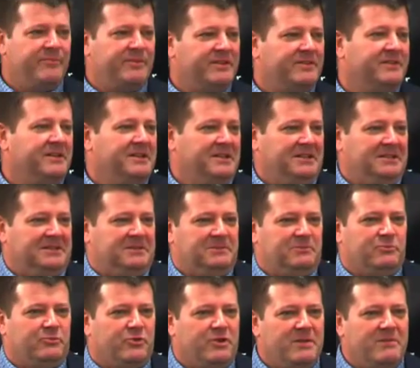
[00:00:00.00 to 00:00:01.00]
I've been
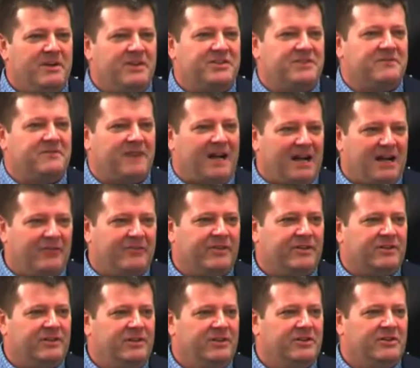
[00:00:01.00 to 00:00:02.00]
pretty much
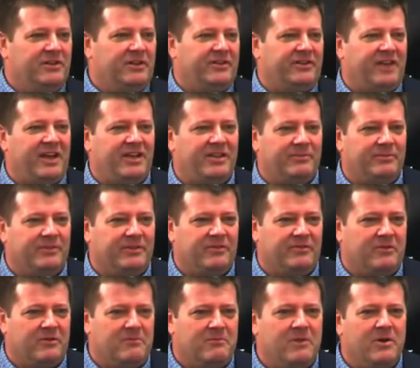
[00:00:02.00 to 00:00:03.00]
involved in clinical
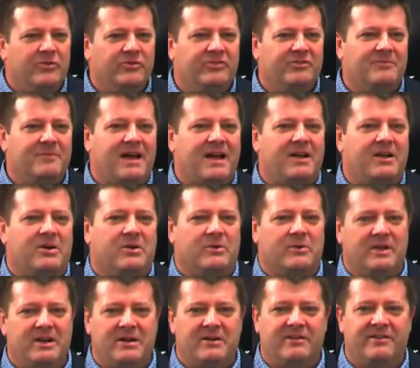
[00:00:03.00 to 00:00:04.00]
assessments for most of my
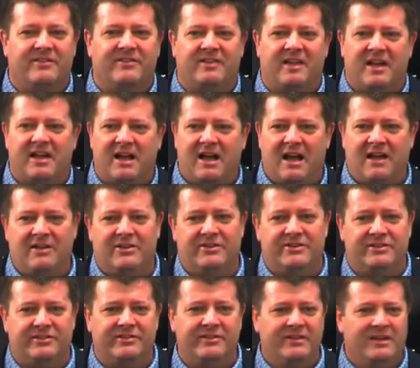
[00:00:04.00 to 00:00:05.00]
career as a
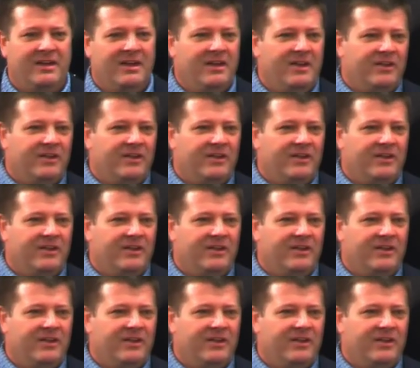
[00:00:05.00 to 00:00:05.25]
psychologist.